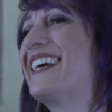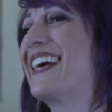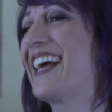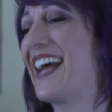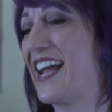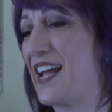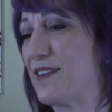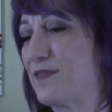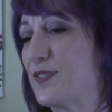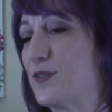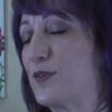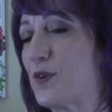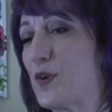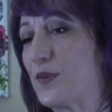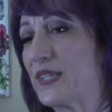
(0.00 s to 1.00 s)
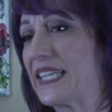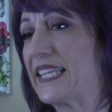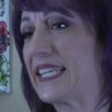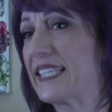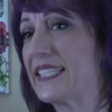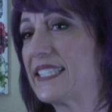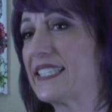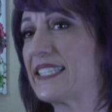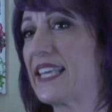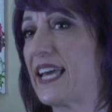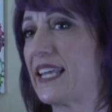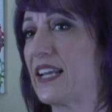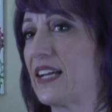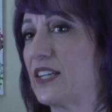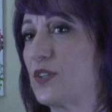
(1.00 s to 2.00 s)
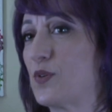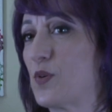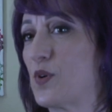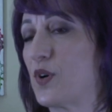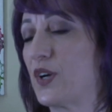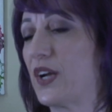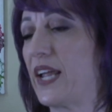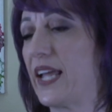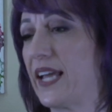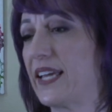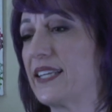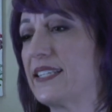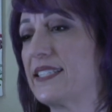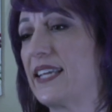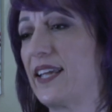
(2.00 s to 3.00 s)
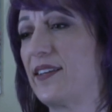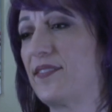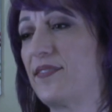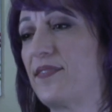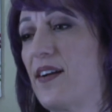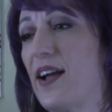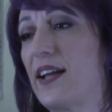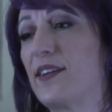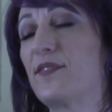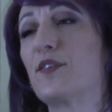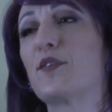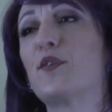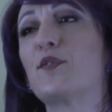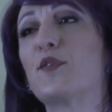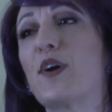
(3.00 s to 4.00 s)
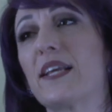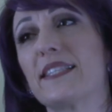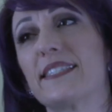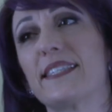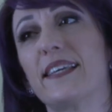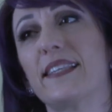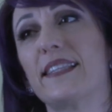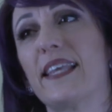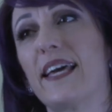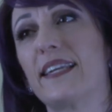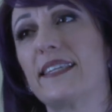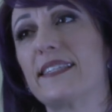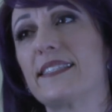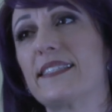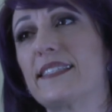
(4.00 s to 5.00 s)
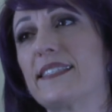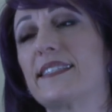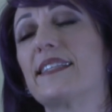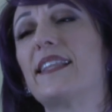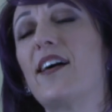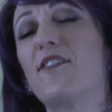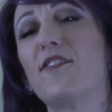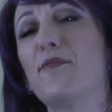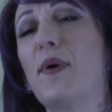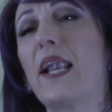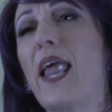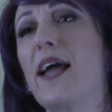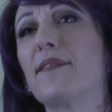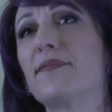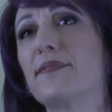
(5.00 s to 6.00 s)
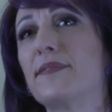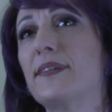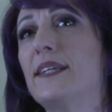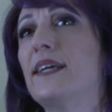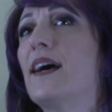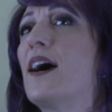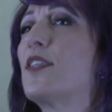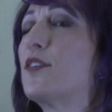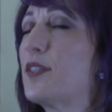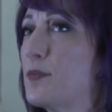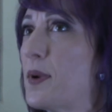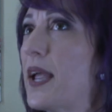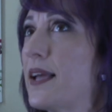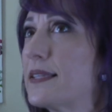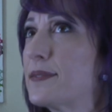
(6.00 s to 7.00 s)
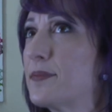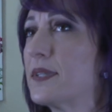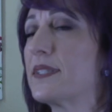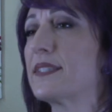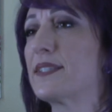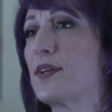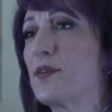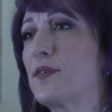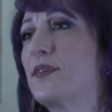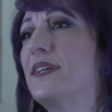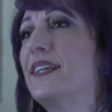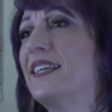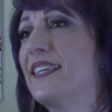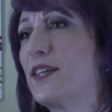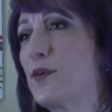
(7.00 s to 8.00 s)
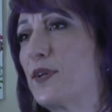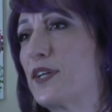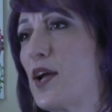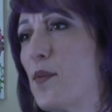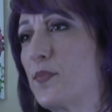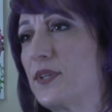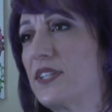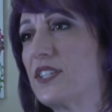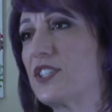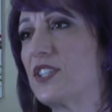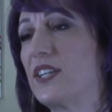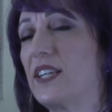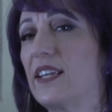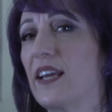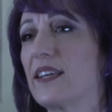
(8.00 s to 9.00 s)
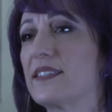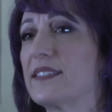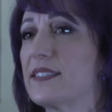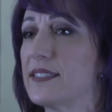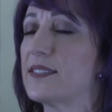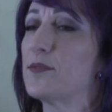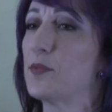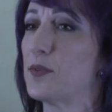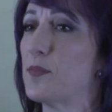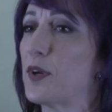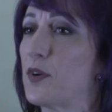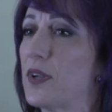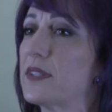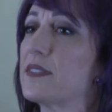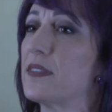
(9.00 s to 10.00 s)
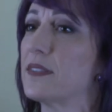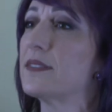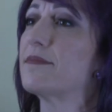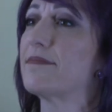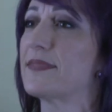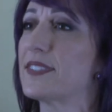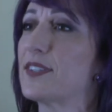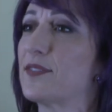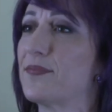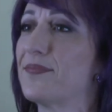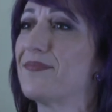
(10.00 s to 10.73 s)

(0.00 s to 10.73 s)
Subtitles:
I have 2 grown kids that I adore and a 5-year-old grandson that is the love of my life, other than my husband. So the only competition he has is with my grandson. So